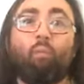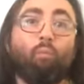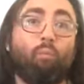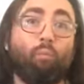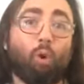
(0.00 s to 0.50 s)

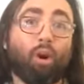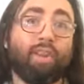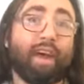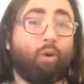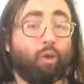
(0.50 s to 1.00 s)
more of
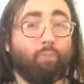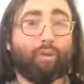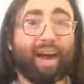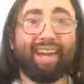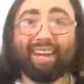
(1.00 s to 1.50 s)
that. We
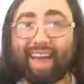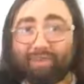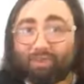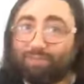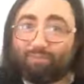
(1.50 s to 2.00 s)
might.
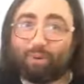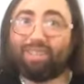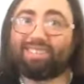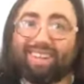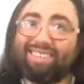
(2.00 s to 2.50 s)
Every
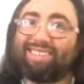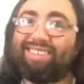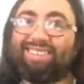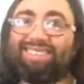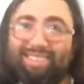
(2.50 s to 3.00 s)
person has
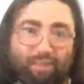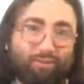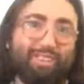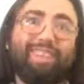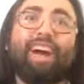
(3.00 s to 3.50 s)
a
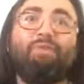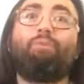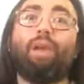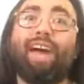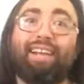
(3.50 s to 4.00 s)
different life
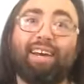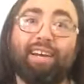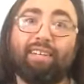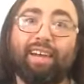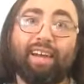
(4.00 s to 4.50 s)
plan kind
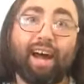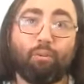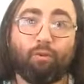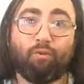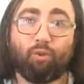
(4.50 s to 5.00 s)
of laid out
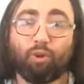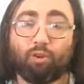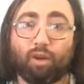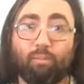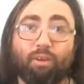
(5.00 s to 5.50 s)
before you
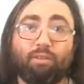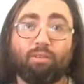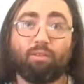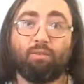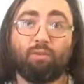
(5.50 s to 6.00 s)
come
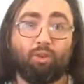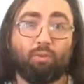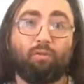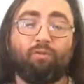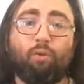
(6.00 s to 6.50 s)
into
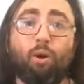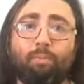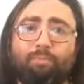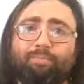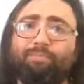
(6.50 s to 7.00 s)
human form.
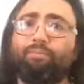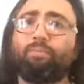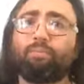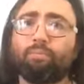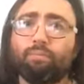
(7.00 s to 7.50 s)

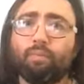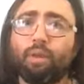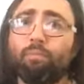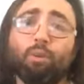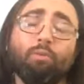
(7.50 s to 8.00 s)

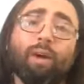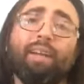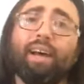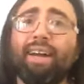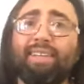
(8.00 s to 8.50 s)
But you might
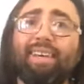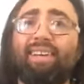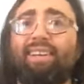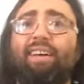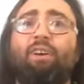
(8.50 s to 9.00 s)
not
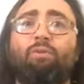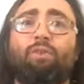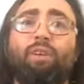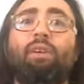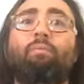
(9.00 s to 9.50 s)
need
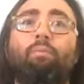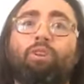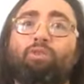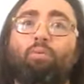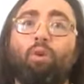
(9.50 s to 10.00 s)
really
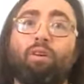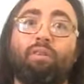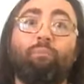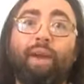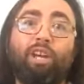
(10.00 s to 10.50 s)
much more of the
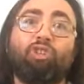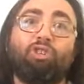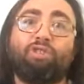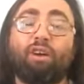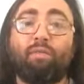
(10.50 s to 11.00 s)
major
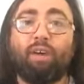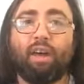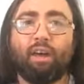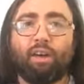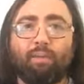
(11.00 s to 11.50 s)
stuff.
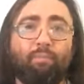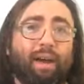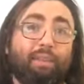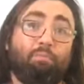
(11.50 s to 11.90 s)
It might